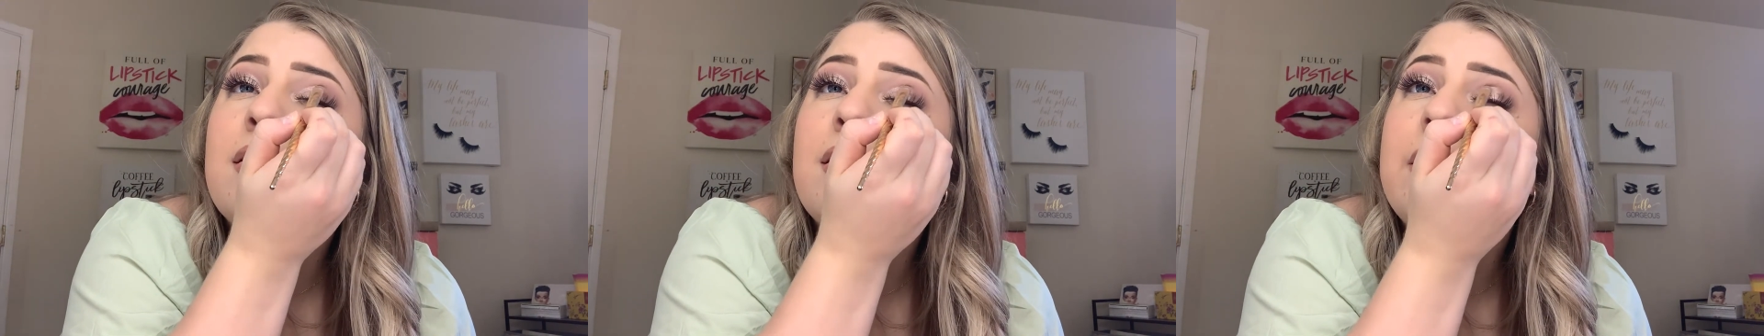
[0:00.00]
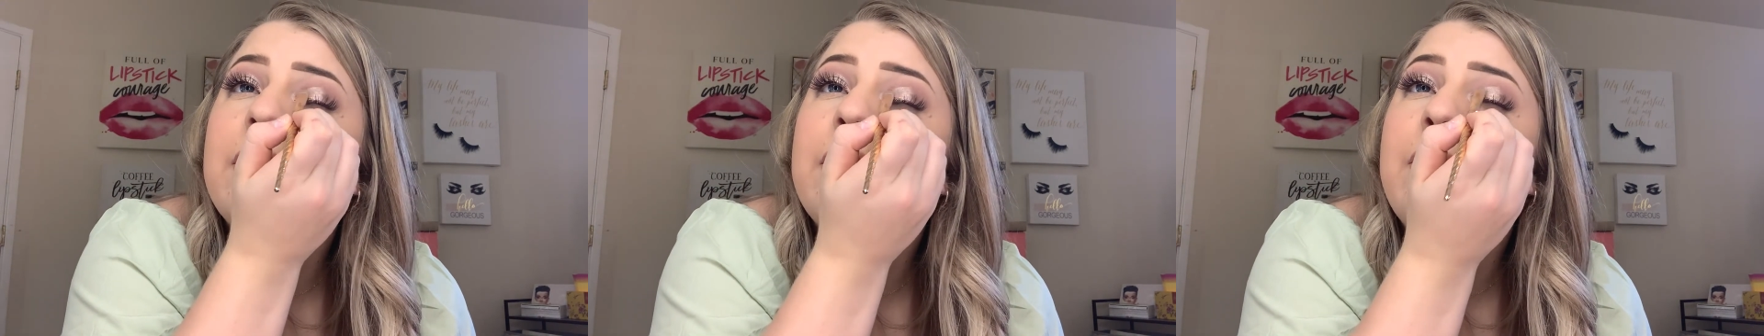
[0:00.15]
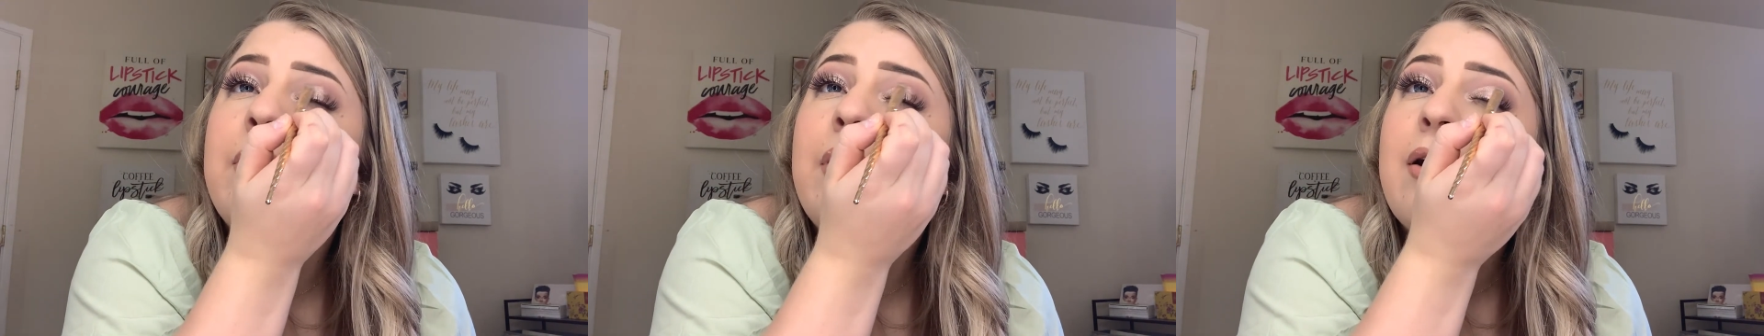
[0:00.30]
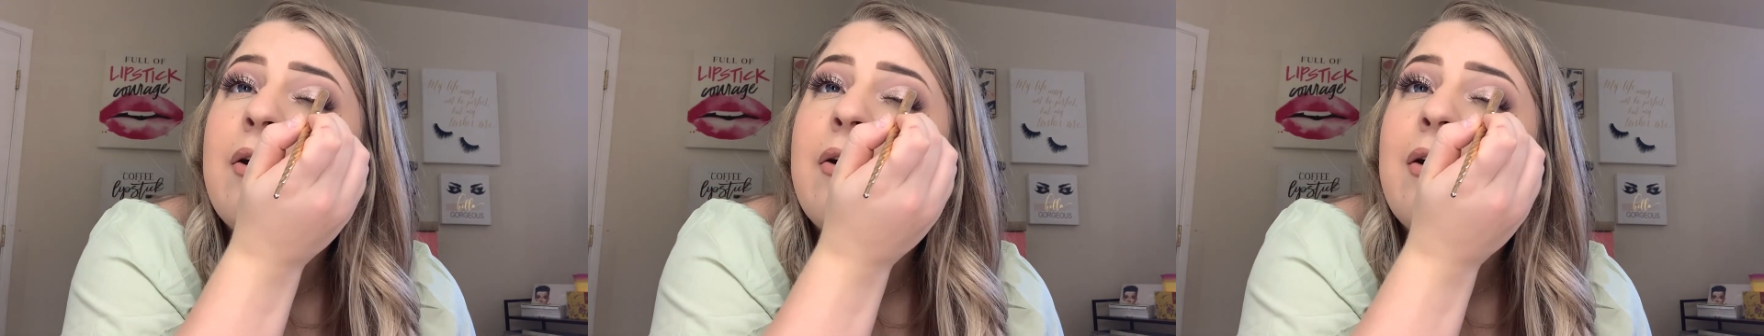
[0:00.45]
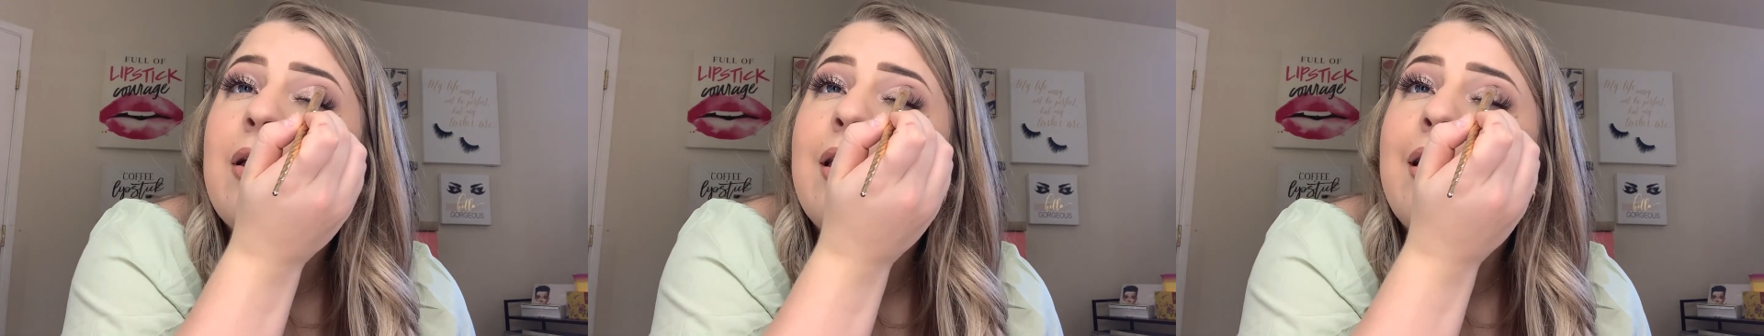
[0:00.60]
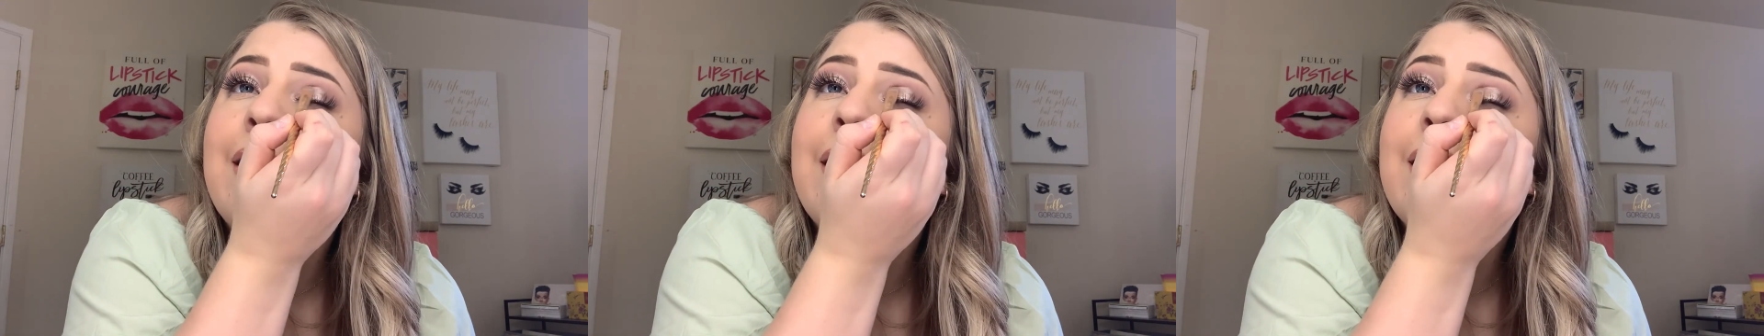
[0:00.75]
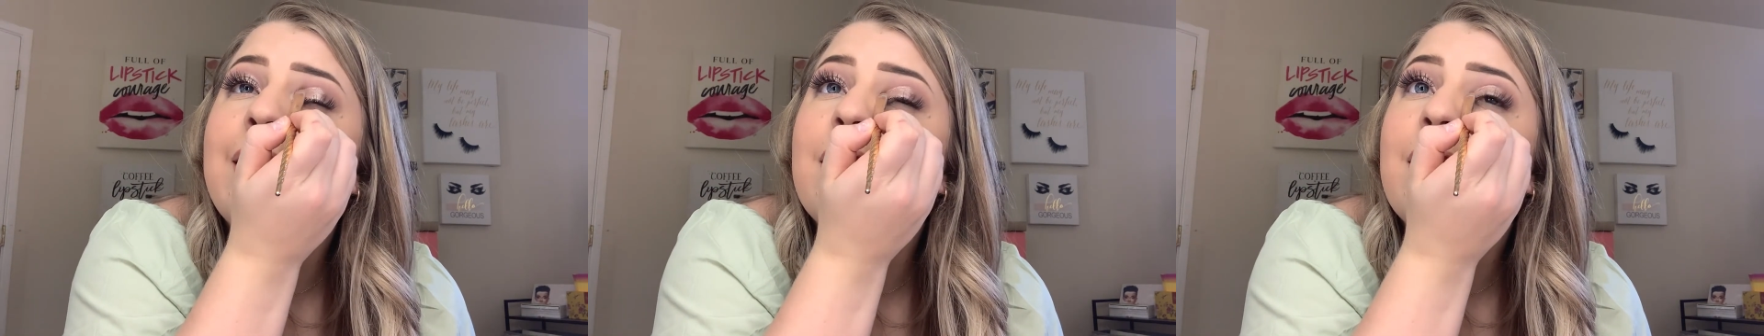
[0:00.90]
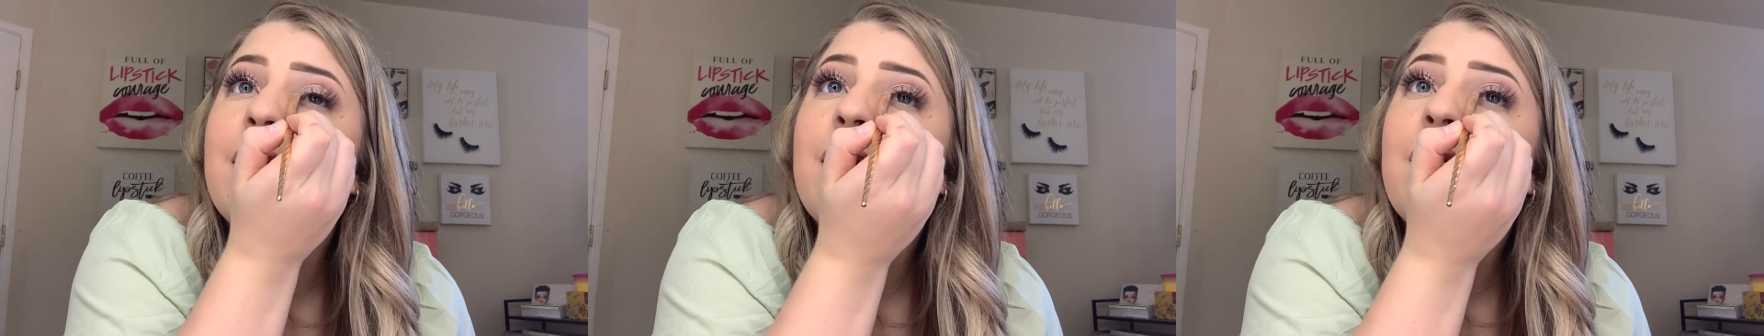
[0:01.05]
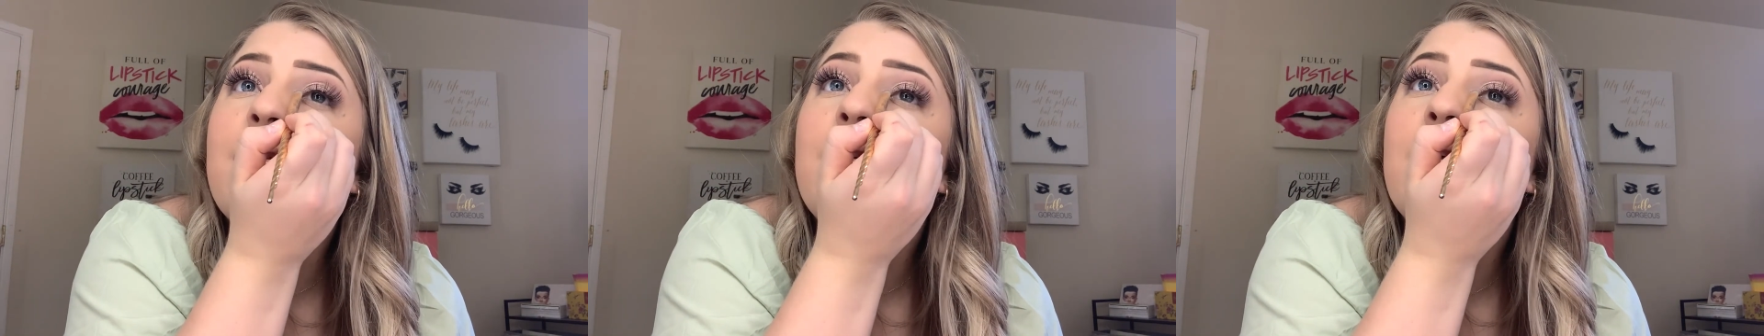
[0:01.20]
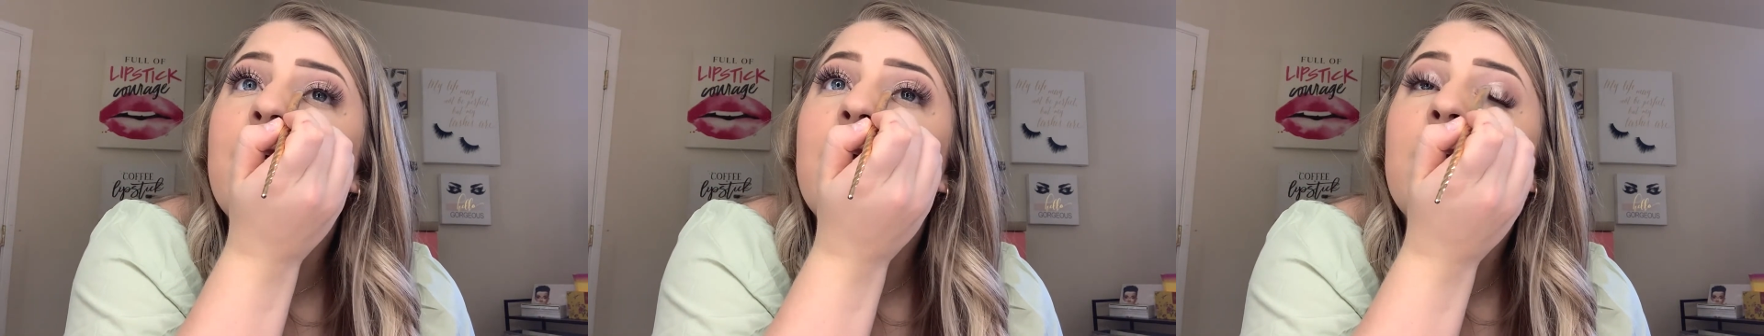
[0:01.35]
Oh, I really like
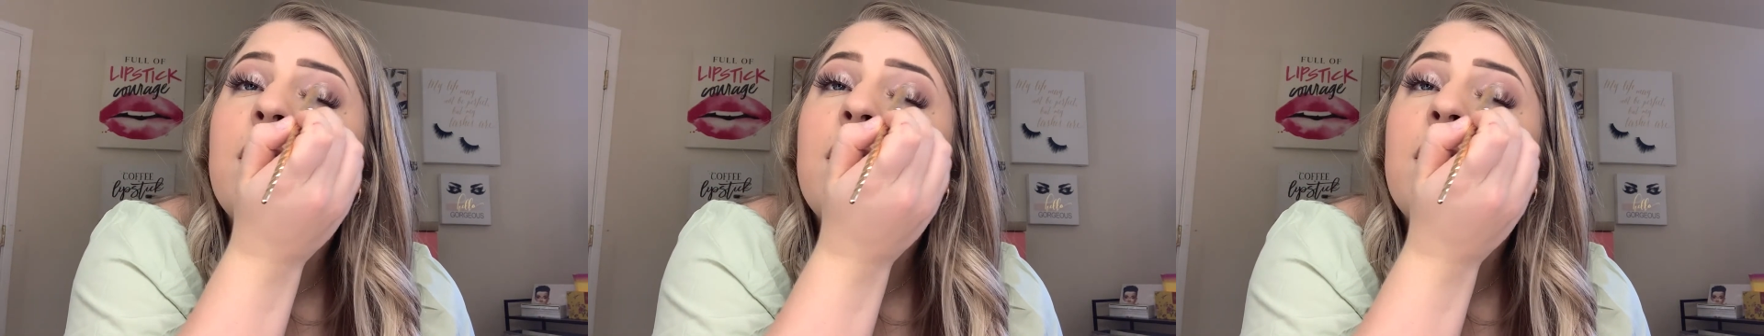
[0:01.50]
this.